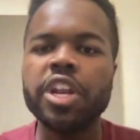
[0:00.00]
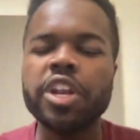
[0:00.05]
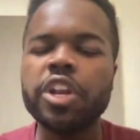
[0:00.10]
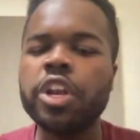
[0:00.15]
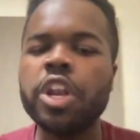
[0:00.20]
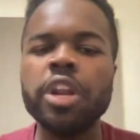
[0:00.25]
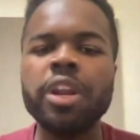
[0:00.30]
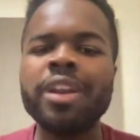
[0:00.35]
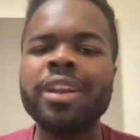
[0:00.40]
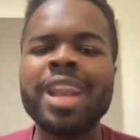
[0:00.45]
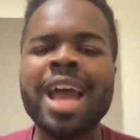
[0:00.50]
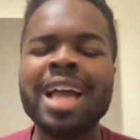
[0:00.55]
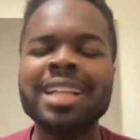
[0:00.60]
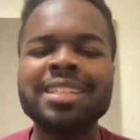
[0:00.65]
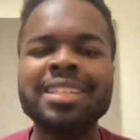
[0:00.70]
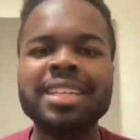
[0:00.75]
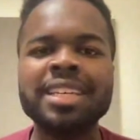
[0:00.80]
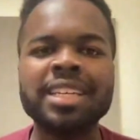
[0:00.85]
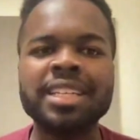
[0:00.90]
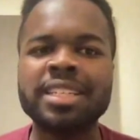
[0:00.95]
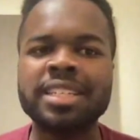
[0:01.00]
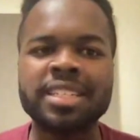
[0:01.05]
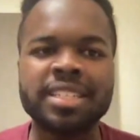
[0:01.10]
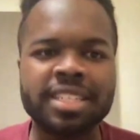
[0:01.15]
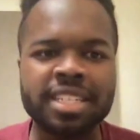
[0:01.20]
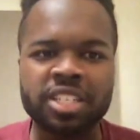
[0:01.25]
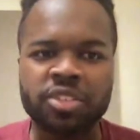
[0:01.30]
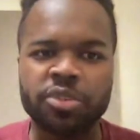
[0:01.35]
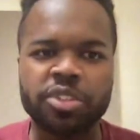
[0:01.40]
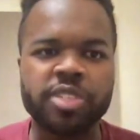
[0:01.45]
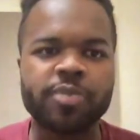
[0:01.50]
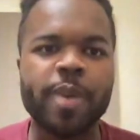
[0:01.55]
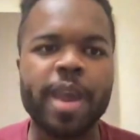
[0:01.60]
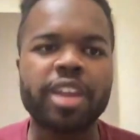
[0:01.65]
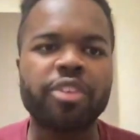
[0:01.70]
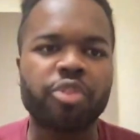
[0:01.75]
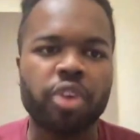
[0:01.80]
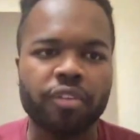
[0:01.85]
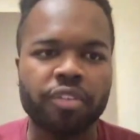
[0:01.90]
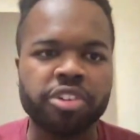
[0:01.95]
not to
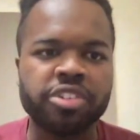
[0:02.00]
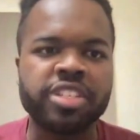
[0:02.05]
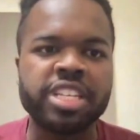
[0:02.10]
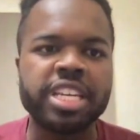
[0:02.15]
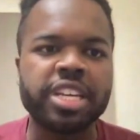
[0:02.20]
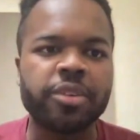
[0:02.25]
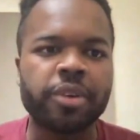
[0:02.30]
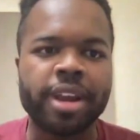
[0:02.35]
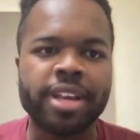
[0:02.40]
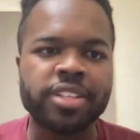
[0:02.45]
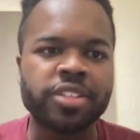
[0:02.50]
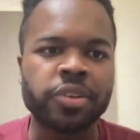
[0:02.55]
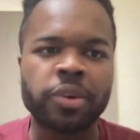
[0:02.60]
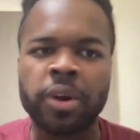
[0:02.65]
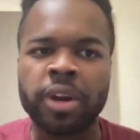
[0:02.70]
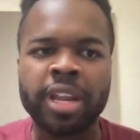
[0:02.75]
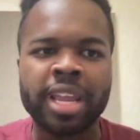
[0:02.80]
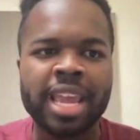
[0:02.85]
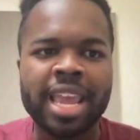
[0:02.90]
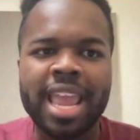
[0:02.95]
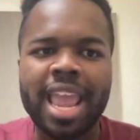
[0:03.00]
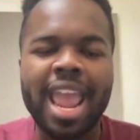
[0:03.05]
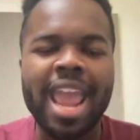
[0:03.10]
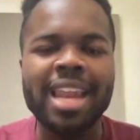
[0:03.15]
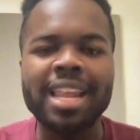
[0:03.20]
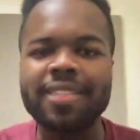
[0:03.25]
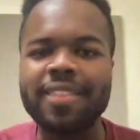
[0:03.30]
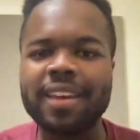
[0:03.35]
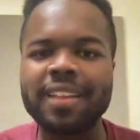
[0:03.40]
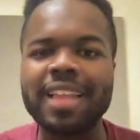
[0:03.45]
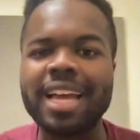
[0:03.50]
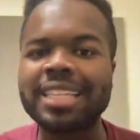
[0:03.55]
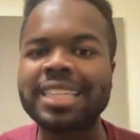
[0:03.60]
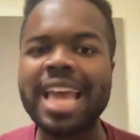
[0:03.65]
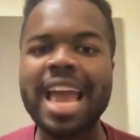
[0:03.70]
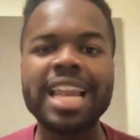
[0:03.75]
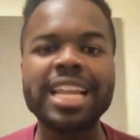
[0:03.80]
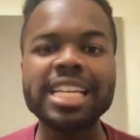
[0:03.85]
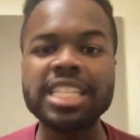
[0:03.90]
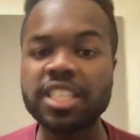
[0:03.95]
disrespect Trevor Zegras or anything like
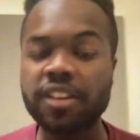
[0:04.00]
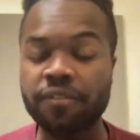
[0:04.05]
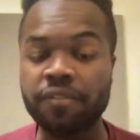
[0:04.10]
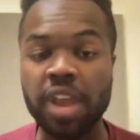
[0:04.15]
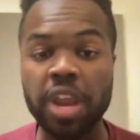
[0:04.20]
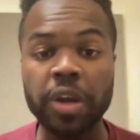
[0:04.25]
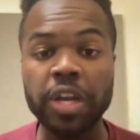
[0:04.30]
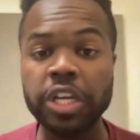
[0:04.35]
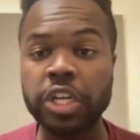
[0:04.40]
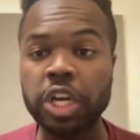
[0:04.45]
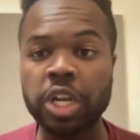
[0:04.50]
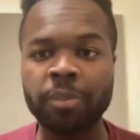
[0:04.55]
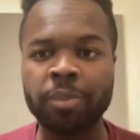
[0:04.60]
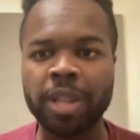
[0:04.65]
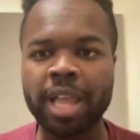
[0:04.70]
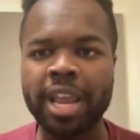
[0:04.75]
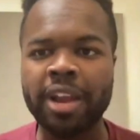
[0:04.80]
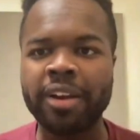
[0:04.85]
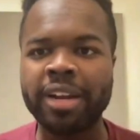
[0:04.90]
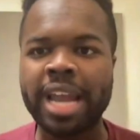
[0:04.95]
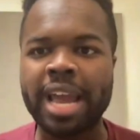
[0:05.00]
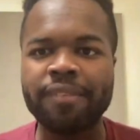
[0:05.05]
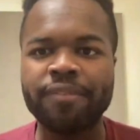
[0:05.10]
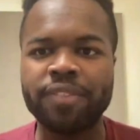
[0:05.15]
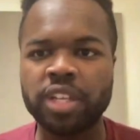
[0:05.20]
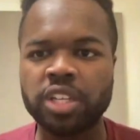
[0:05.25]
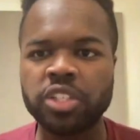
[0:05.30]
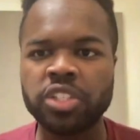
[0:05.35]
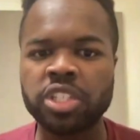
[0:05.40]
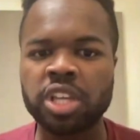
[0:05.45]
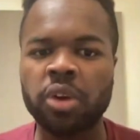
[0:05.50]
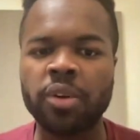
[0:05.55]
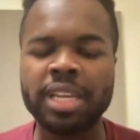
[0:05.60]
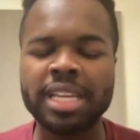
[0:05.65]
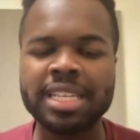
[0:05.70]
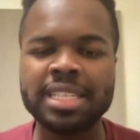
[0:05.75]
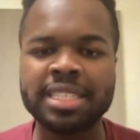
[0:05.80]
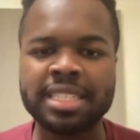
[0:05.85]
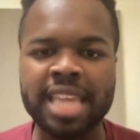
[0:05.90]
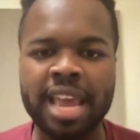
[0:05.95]
that, he's a very good player, and I feel as though
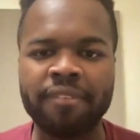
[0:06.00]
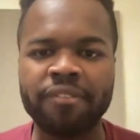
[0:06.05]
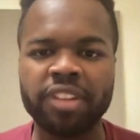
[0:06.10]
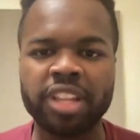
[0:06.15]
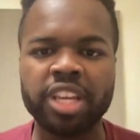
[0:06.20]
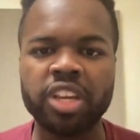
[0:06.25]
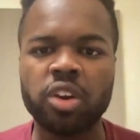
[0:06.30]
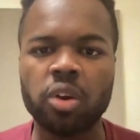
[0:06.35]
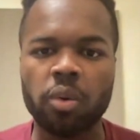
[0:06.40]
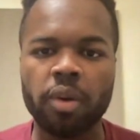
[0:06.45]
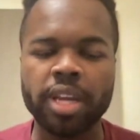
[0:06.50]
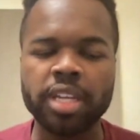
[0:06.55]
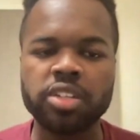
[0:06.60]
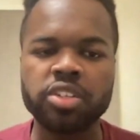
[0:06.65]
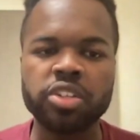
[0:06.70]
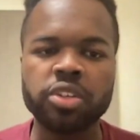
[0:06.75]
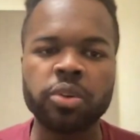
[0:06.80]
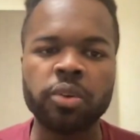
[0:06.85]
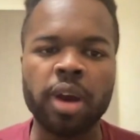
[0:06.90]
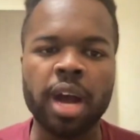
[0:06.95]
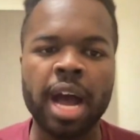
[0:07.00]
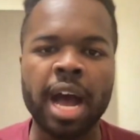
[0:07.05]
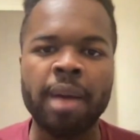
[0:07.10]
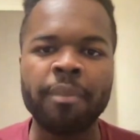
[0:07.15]
he's definitely going to